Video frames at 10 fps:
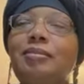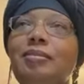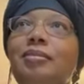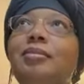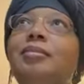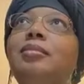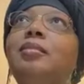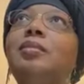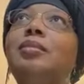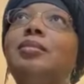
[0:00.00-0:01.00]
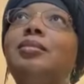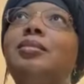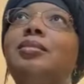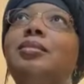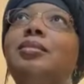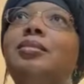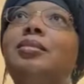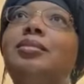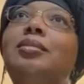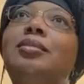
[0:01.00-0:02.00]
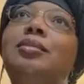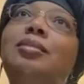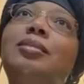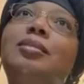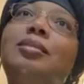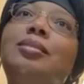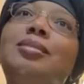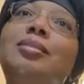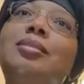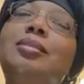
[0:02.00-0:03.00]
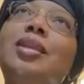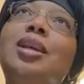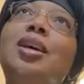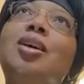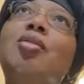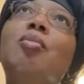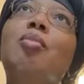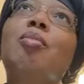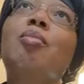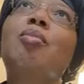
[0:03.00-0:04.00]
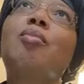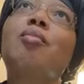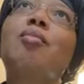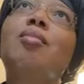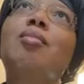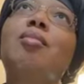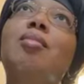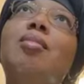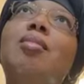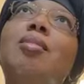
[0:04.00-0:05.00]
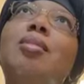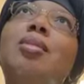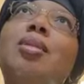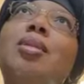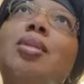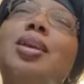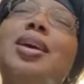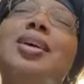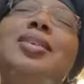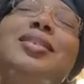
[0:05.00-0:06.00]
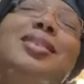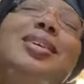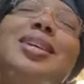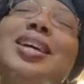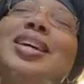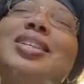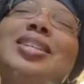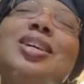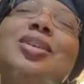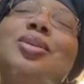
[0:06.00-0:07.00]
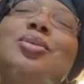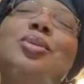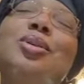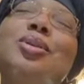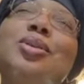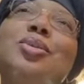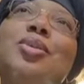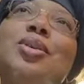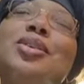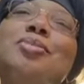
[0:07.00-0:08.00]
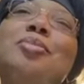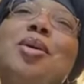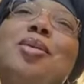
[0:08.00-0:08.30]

I for real do not remember those people. And I did not know that information that she has bestowed into my ears. Yes, I knew you were you were small.